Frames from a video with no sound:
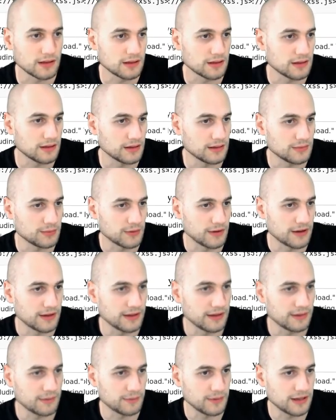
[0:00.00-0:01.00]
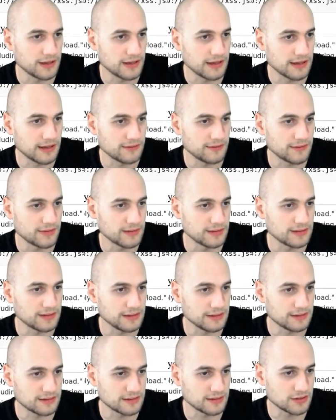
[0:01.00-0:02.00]
That's why we have
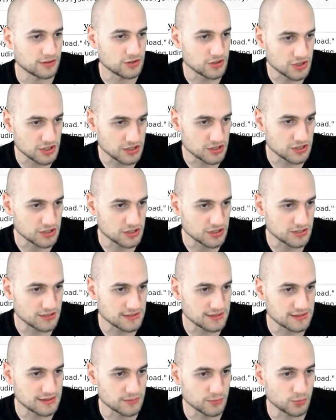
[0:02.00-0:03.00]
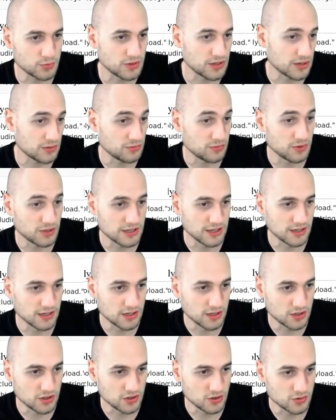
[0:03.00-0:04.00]
these cheat sheets that we can
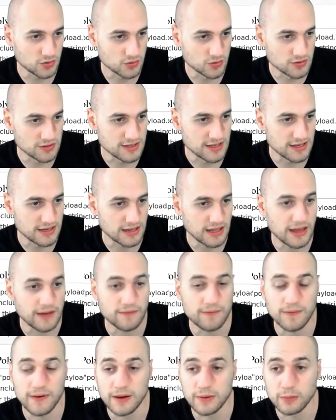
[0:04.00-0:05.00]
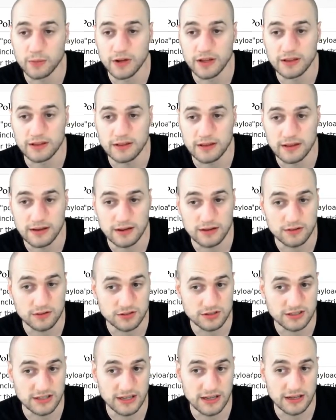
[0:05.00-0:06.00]
use and have fun with and
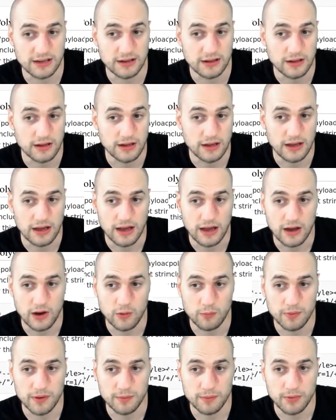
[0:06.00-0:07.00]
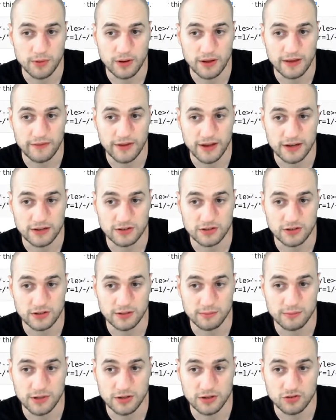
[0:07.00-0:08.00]
understand how people have actually
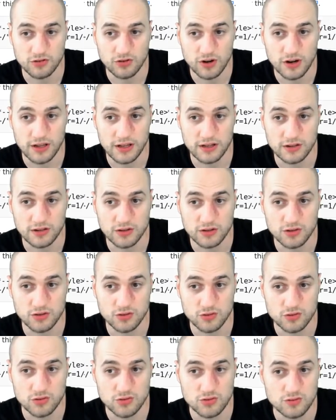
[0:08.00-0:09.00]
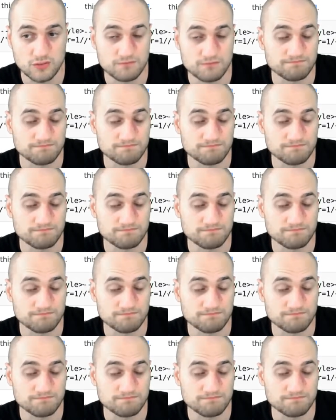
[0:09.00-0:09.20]
been trying to